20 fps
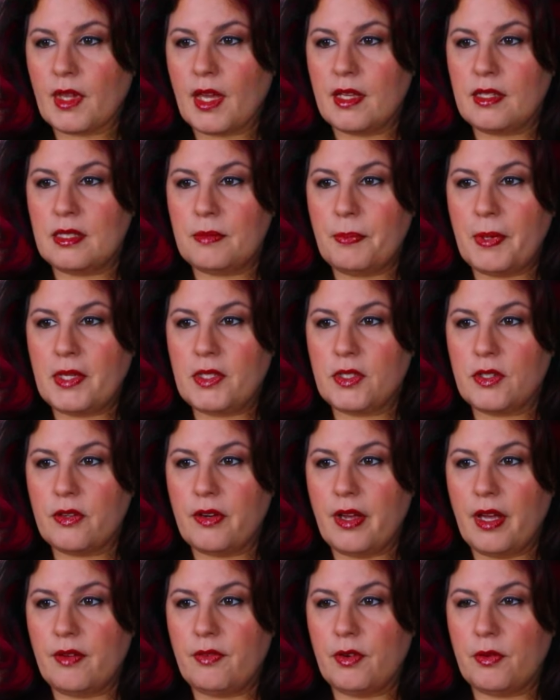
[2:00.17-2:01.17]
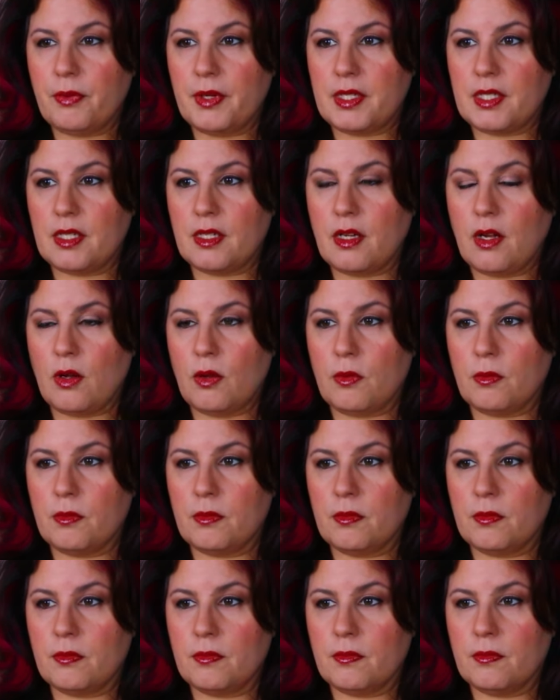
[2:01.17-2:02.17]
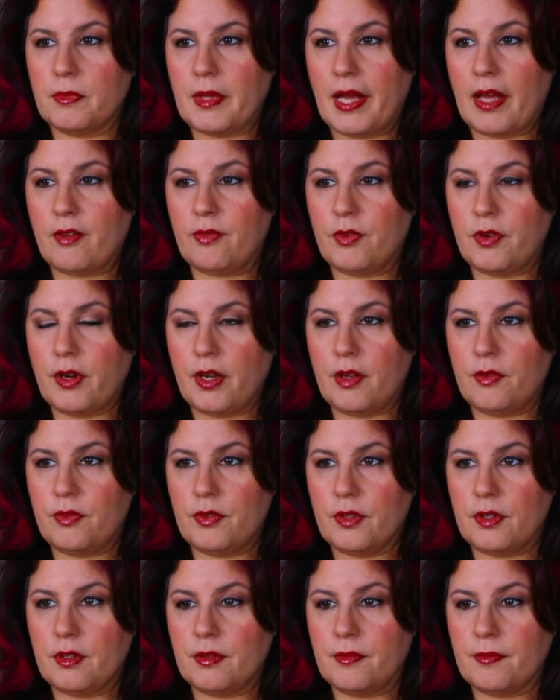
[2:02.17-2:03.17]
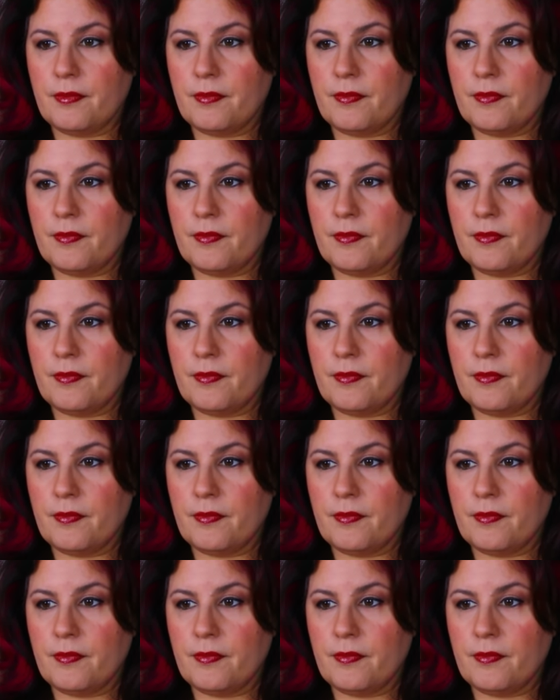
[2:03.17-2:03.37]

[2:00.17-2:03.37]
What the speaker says: Has Spencer ever written home? Ever?